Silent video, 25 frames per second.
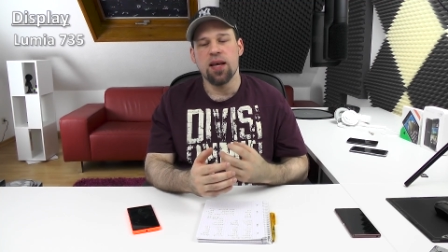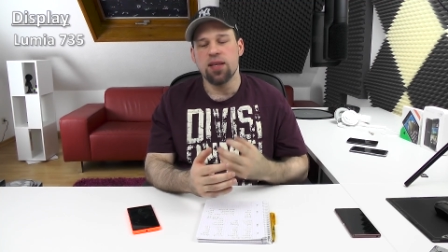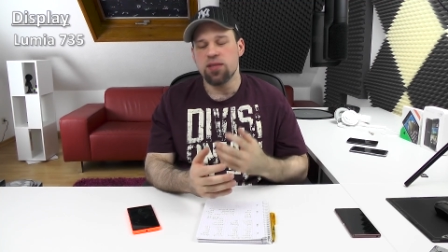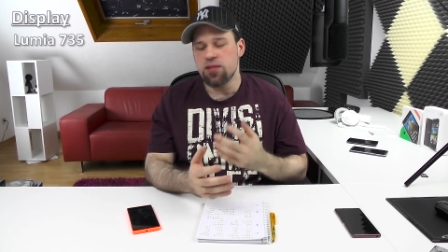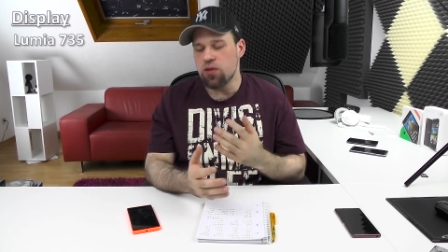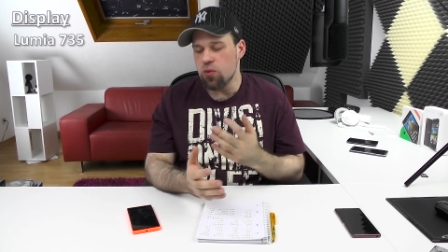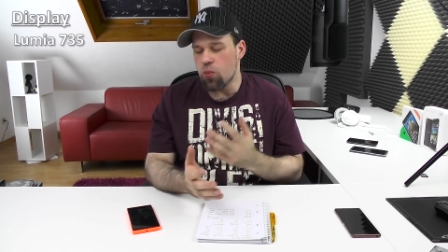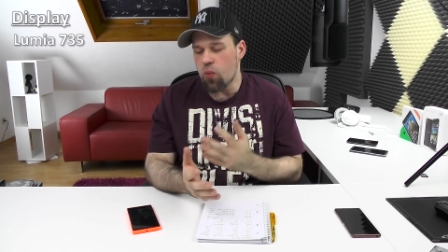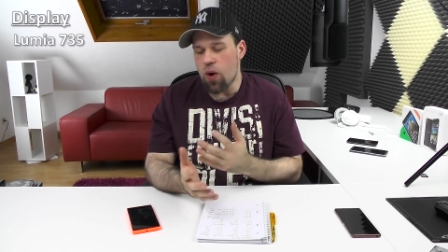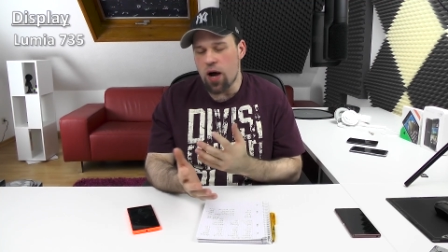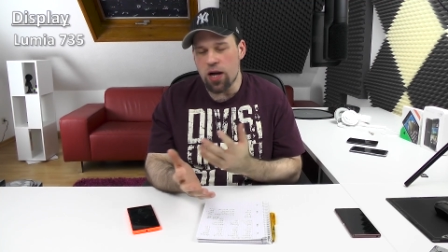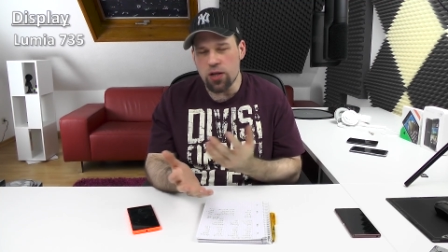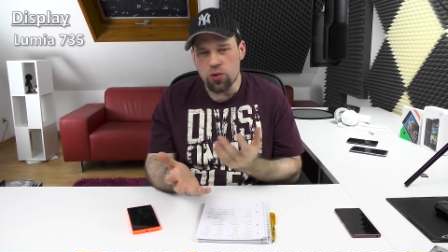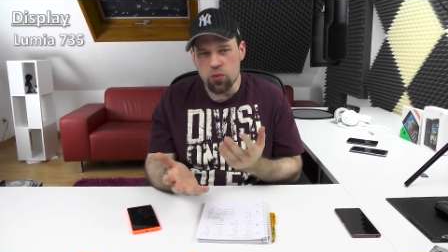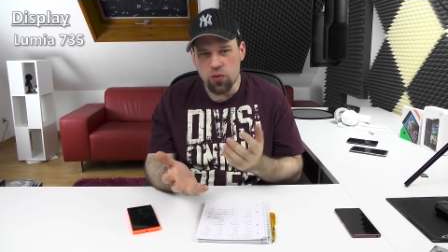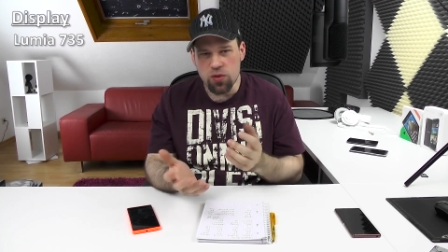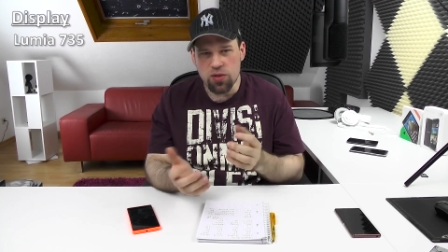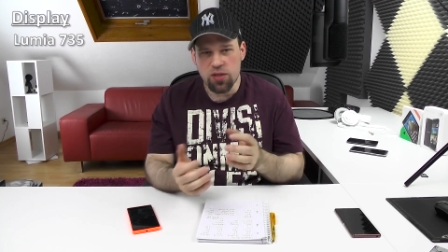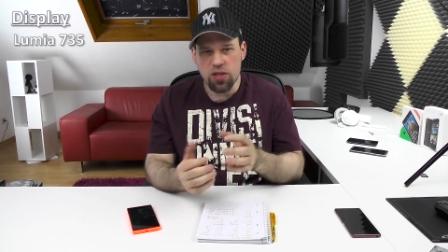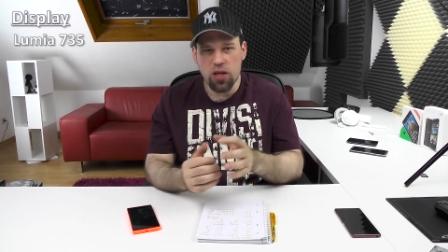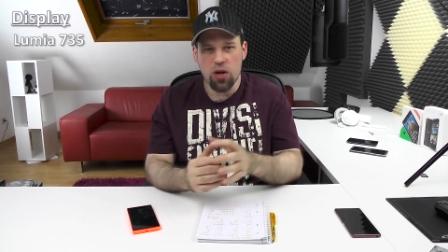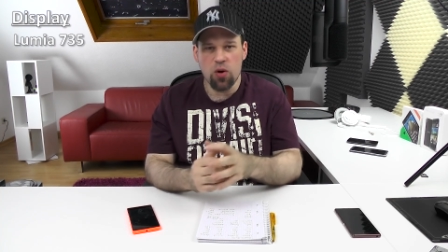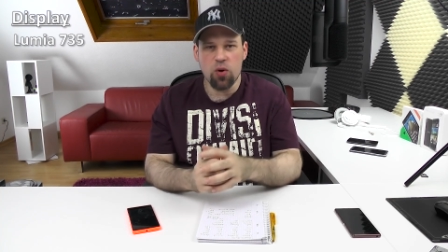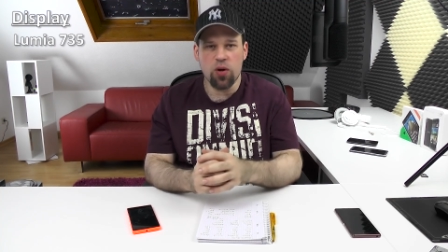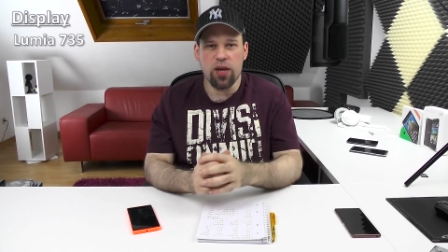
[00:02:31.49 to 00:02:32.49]
The white was
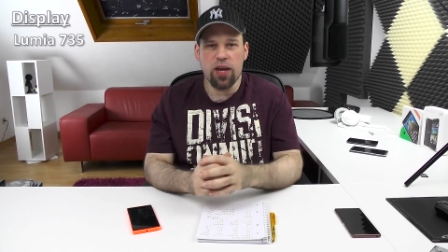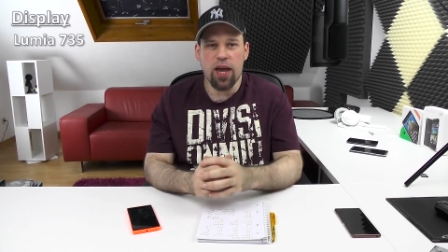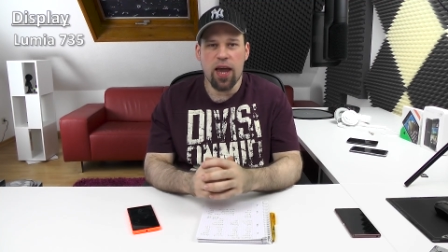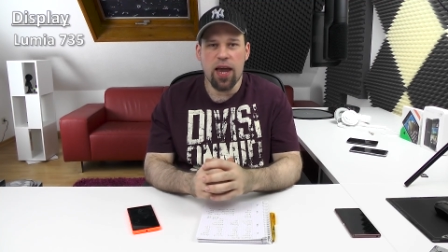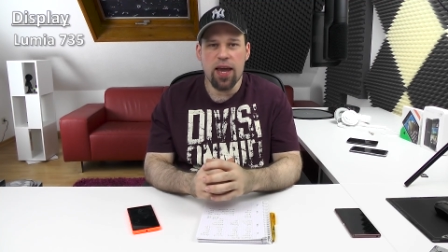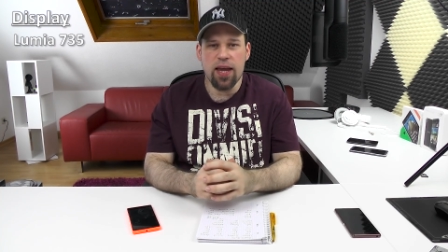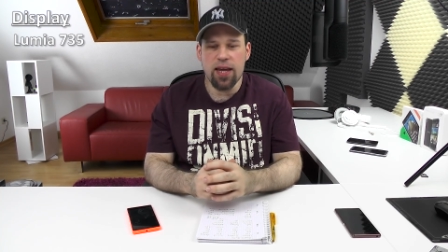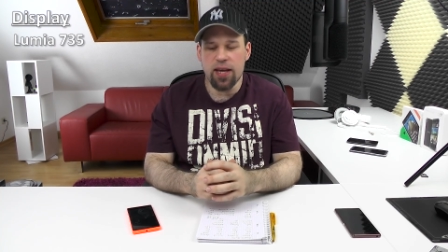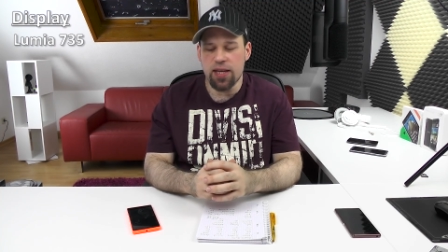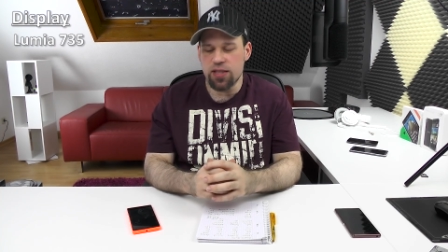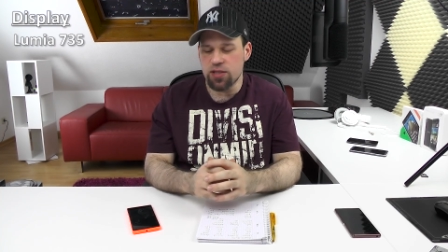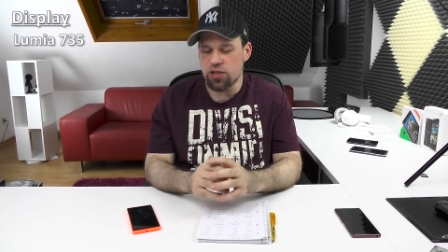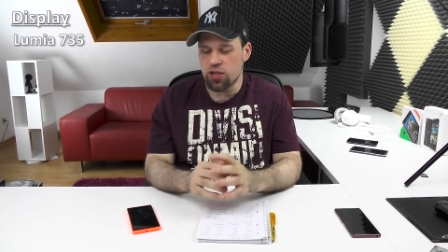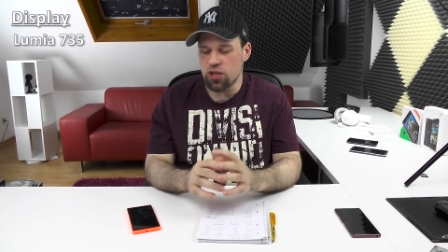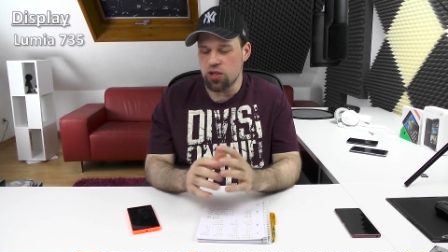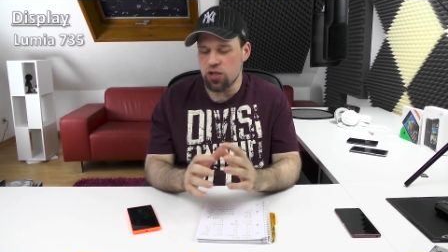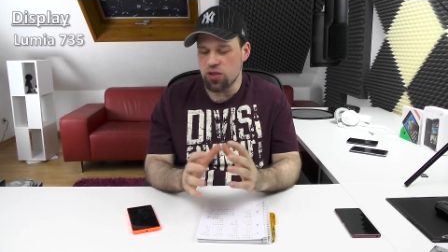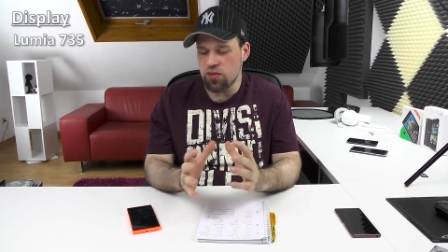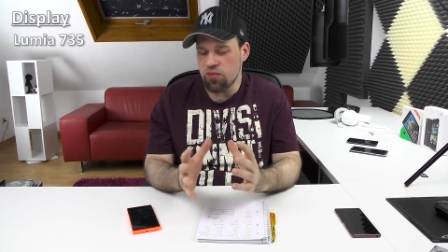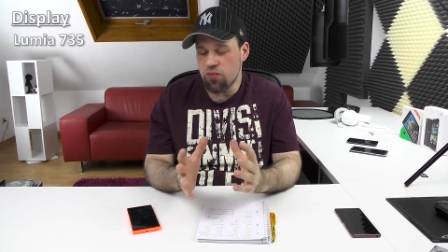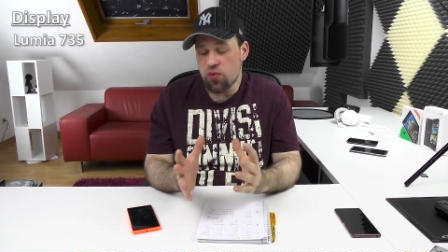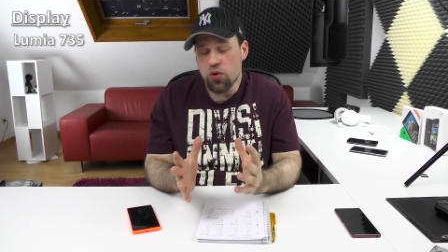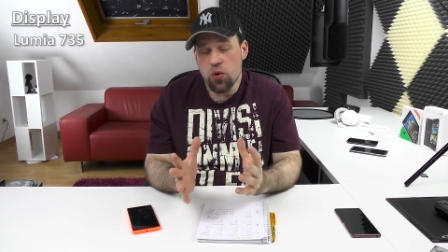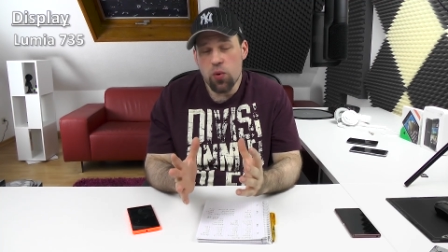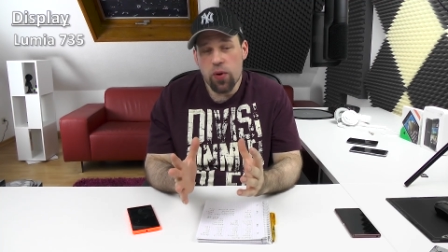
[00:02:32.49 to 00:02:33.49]
still okay, and the
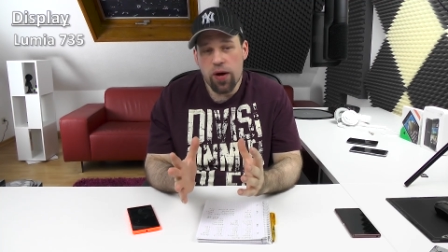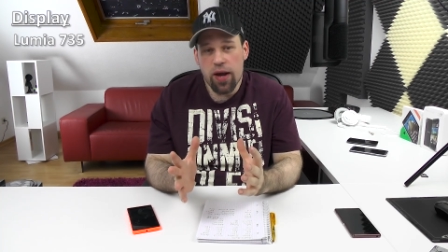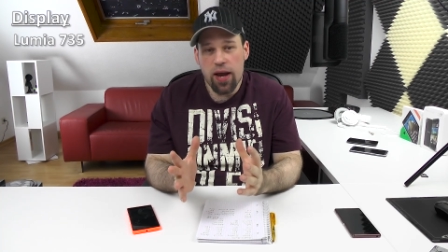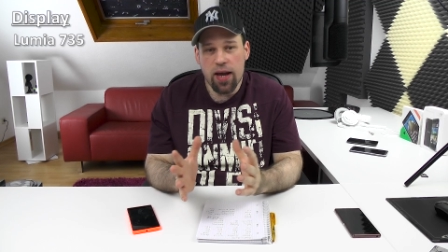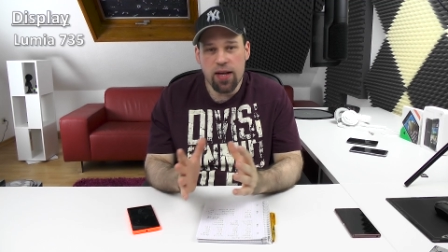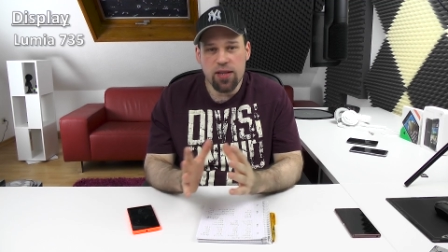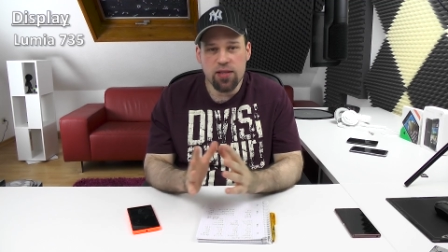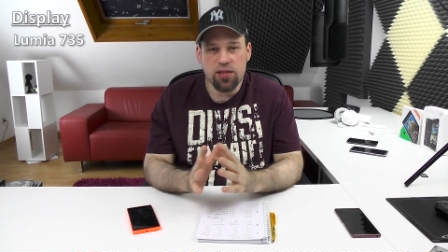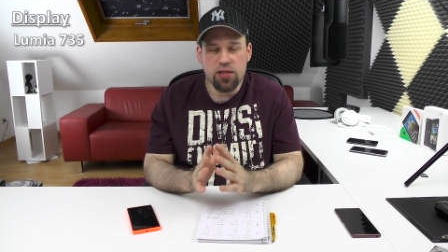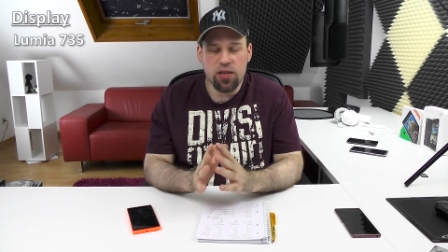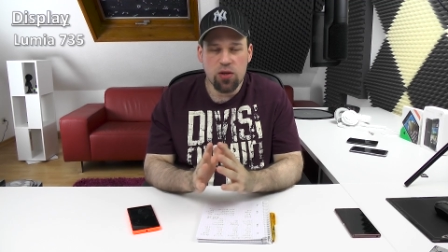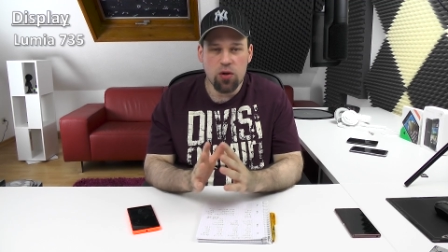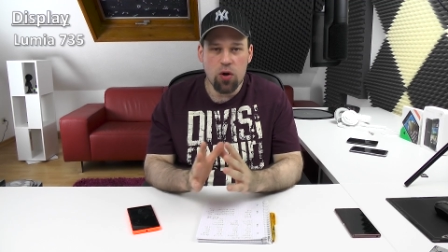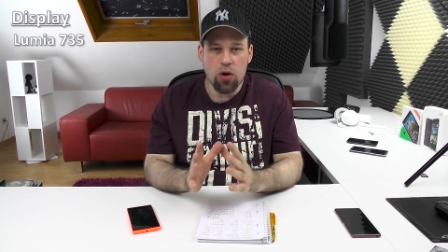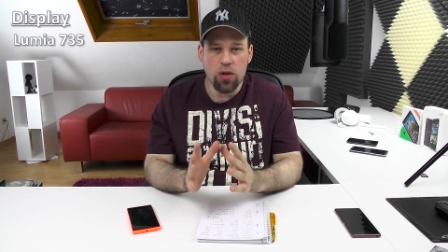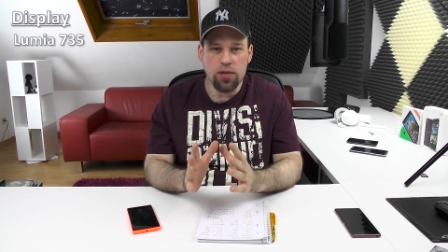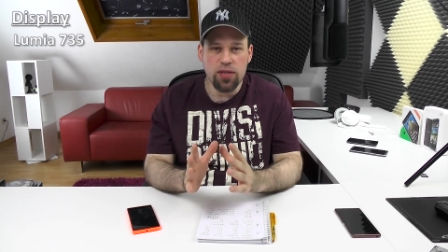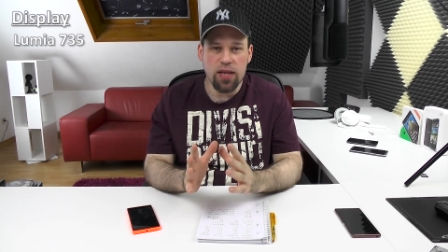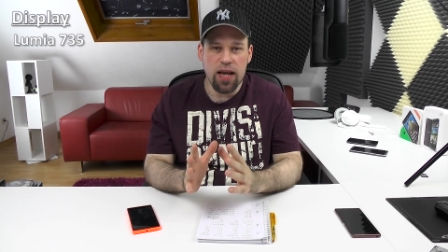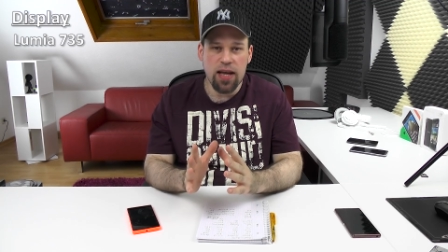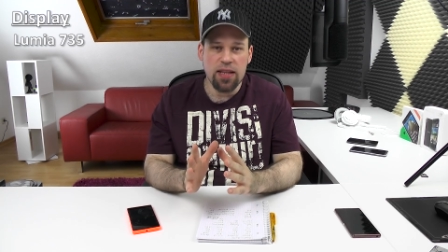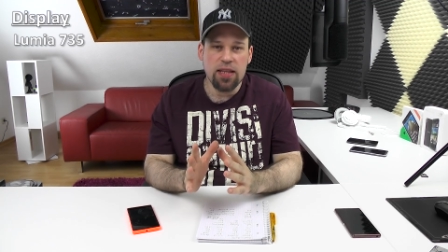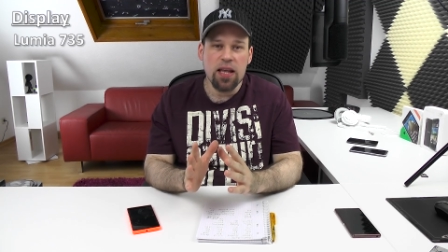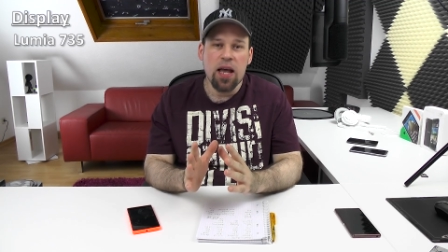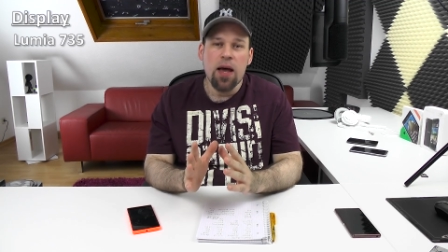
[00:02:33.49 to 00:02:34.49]
viewing angles and all
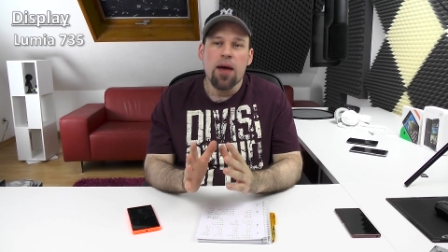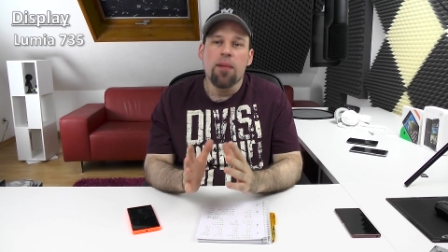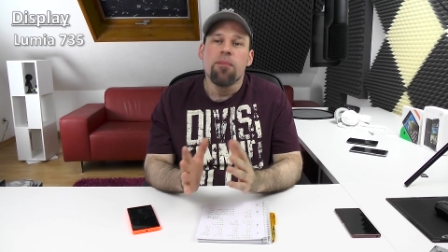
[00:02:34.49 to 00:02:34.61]
that.